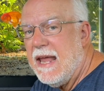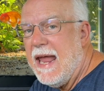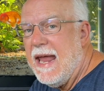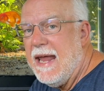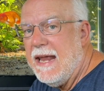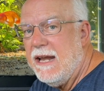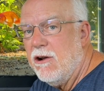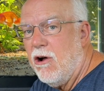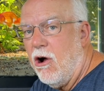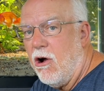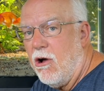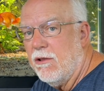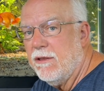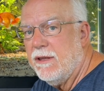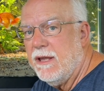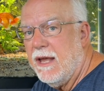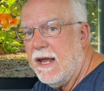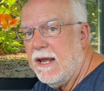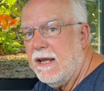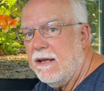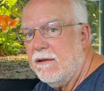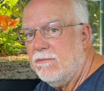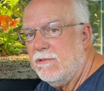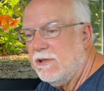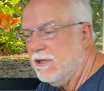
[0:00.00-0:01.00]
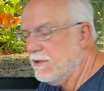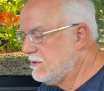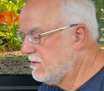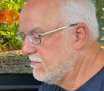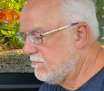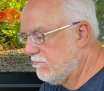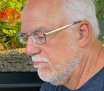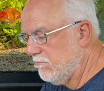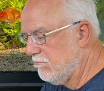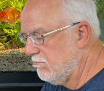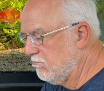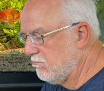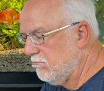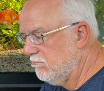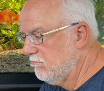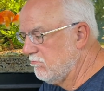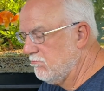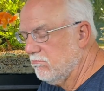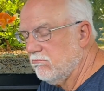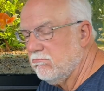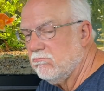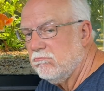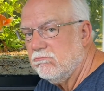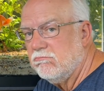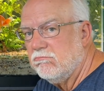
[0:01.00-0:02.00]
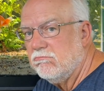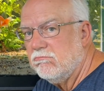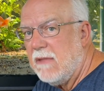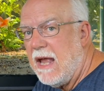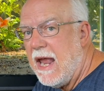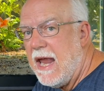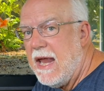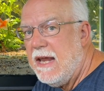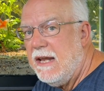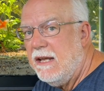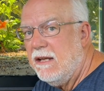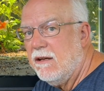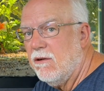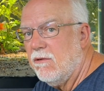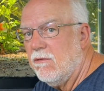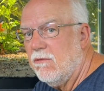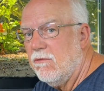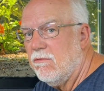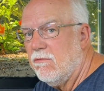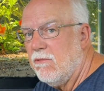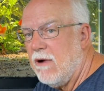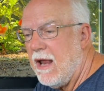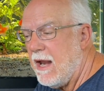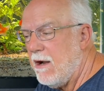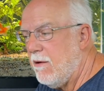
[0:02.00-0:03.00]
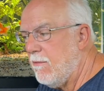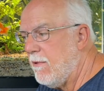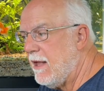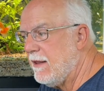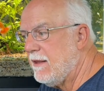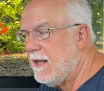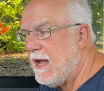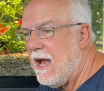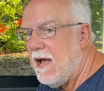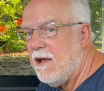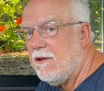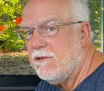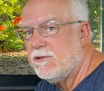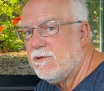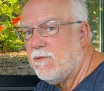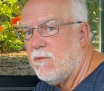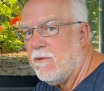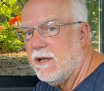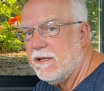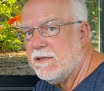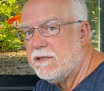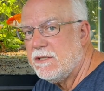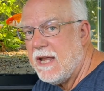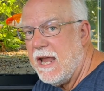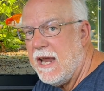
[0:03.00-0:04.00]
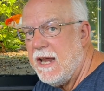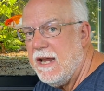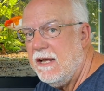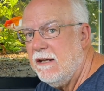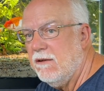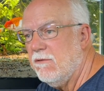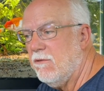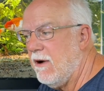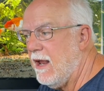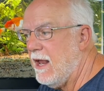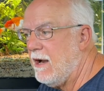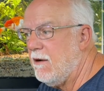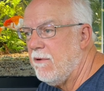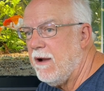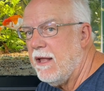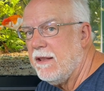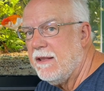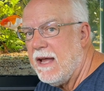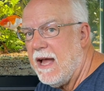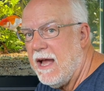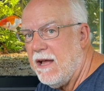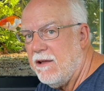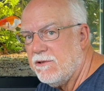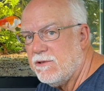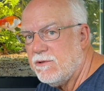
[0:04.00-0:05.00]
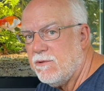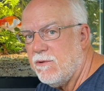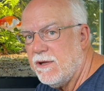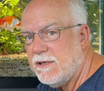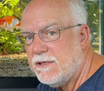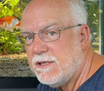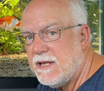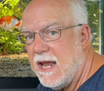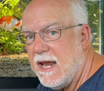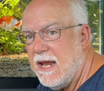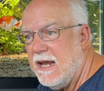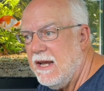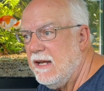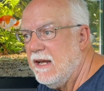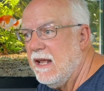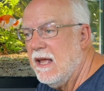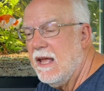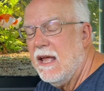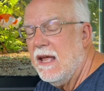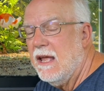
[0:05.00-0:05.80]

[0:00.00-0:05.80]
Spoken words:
ate all day. Just ate, ran around the house once, ate, ran around the house once, ate.